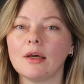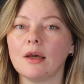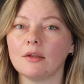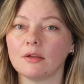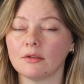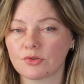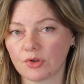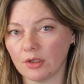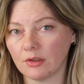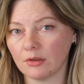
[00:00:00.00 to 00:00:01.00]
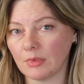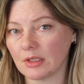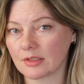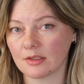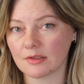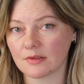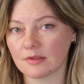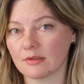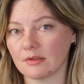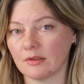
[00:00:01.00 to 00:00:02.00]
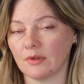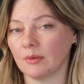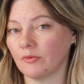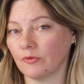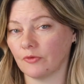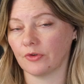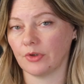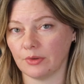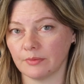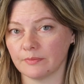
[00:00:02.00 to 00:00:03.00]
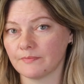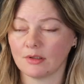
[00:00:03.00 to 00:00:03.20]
and I'll try to make sense of them for you.